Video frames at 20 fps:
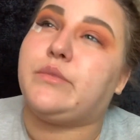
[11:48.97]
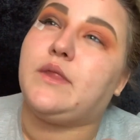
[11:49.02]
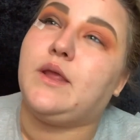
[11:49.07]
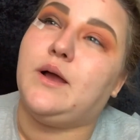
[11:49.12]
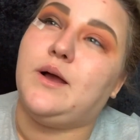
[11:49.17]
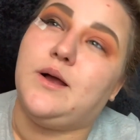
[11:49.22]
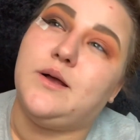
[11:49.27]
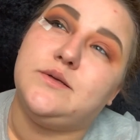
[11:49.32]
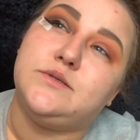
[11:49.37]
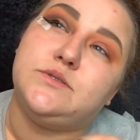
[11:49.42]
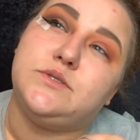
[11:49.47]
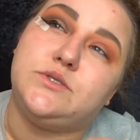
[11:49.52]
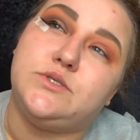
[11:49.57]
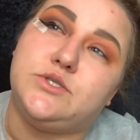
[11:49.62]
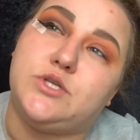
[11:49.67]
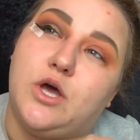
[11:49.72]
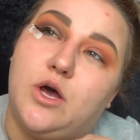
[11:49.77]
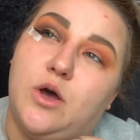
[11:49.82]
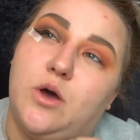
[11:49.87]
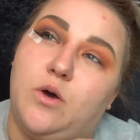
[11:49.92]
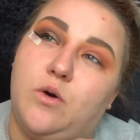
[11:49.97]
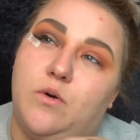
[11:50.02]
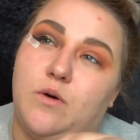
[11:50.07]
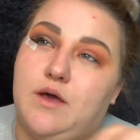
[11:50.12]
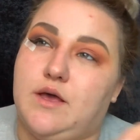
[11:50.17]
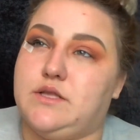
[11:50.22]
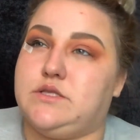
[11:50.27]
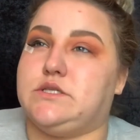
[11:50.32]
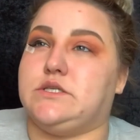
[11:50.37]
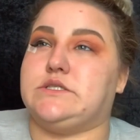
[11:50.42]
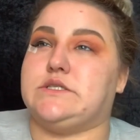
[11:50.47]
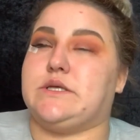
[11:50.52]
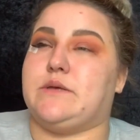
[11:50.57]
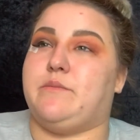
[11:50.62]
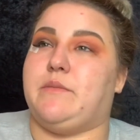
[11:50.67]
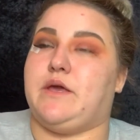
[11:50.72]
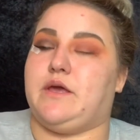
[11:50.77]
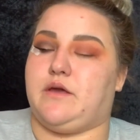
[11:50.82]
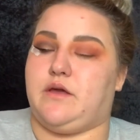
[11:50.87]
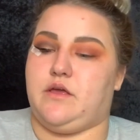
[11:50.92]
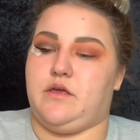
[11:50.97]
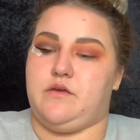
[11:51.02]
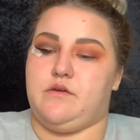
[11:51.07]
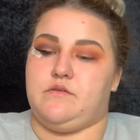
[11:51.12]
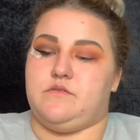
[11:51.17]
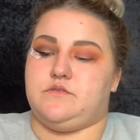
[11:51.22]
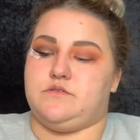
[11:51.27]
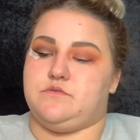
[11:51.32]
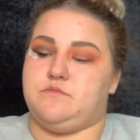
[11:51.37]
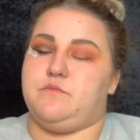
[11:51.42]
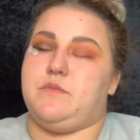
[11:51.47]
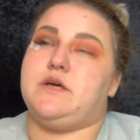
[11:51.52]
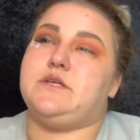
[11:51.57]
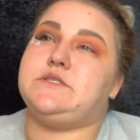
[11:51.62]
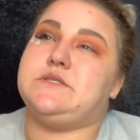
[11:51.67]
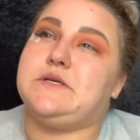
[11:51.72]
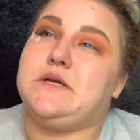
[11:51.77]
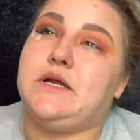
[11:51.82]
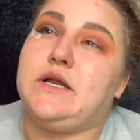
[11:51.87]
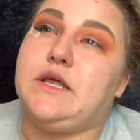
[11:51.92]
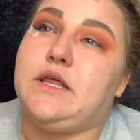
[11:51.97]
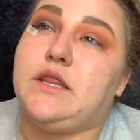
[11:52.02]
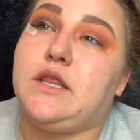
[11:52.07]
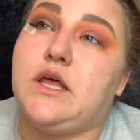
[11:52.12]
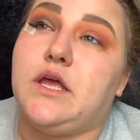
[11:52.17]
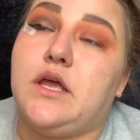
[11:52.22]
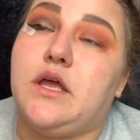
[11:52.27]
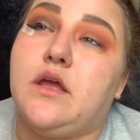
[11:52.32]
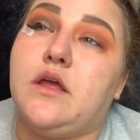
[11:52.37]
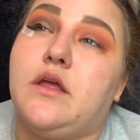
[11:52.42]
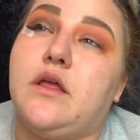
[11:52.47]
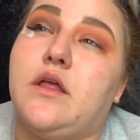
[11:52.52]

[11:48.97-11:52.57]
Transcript: so it doesn't make a huge mess or anything.